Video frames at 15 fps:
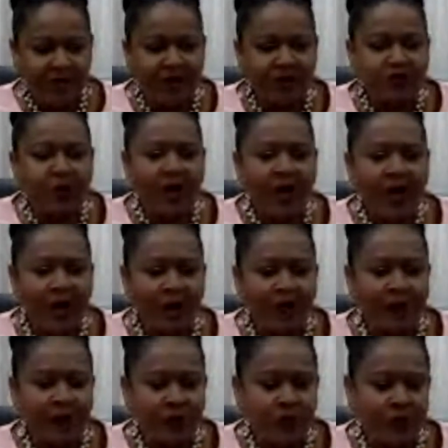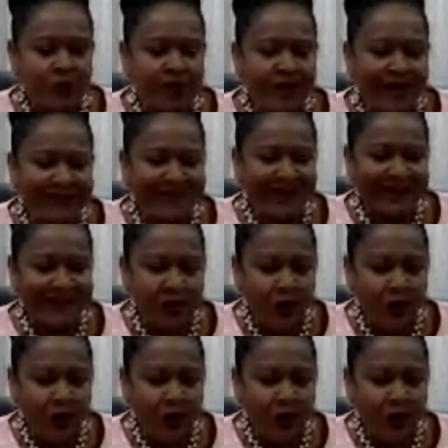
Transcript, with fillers: but to help you we get that